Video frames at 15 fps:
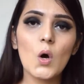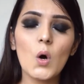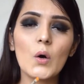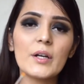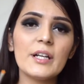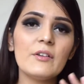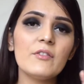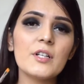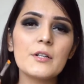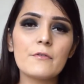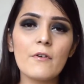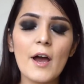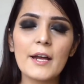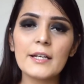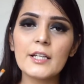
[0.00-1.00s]
or even
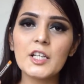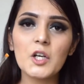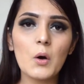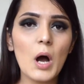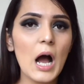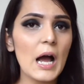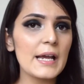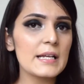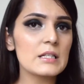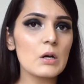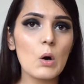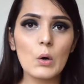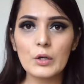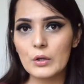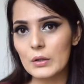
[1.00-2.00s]
defining your eyes
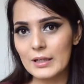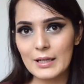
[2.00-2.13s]
or your